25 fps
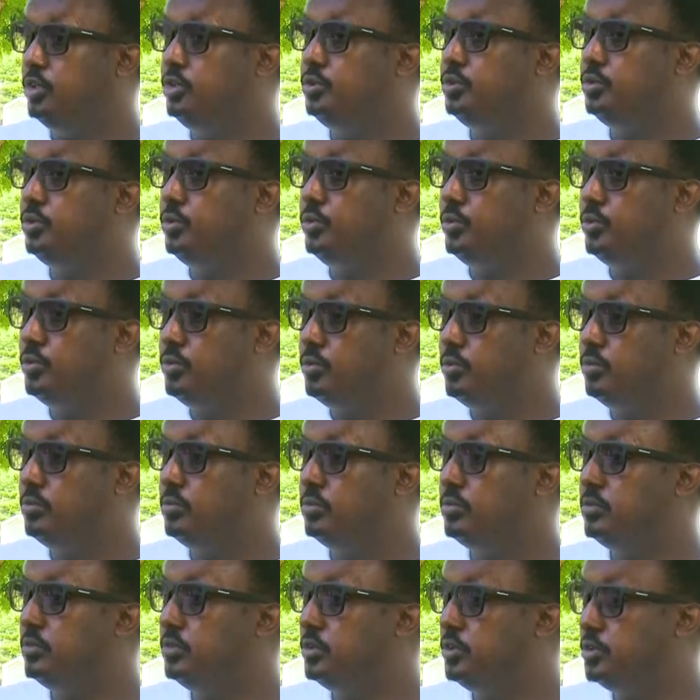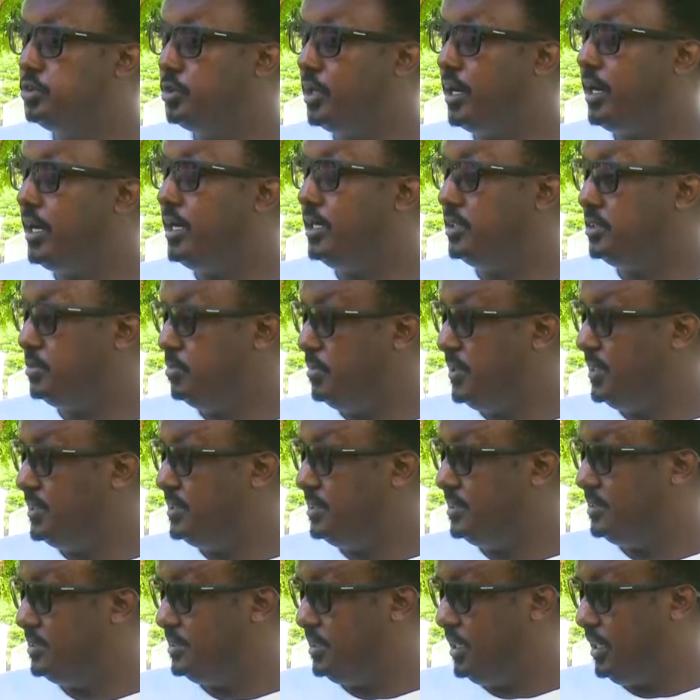to try as much
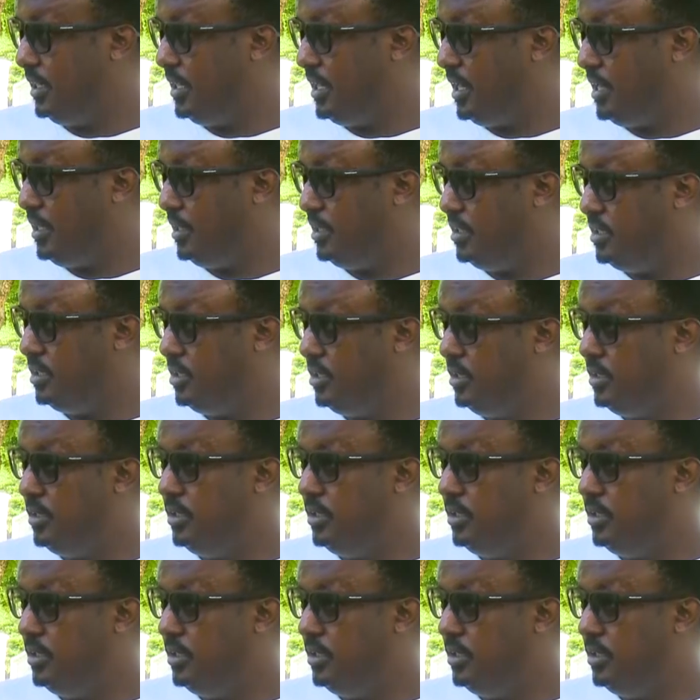as they can